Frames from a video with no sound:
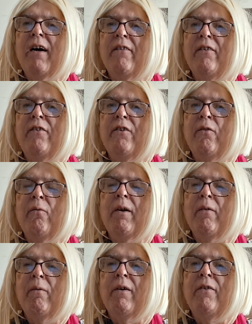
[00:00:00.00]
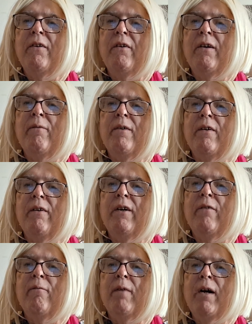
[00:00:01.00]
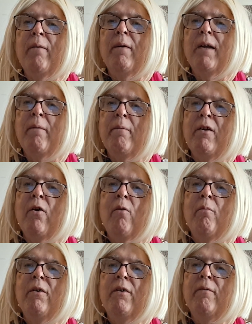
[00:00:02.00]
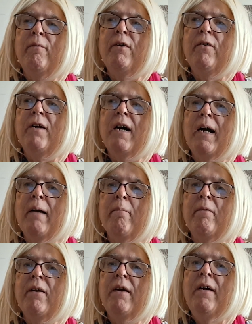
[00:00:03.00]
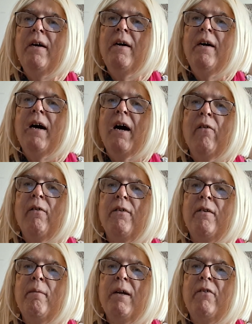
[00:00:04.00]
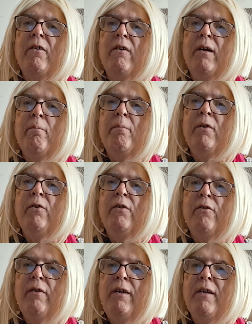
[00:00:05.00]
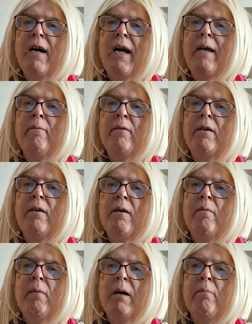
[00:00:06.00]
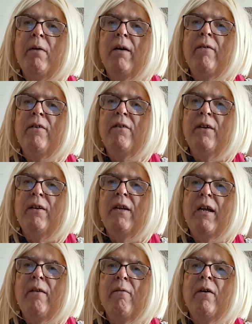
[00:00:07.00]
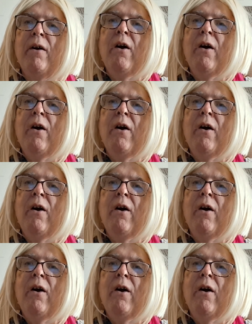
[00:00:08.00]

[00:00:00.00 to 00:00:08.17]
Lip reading: understood what it was to live in a real environment. I've been homeless a few times. I was domestically abused 3 times by partners, and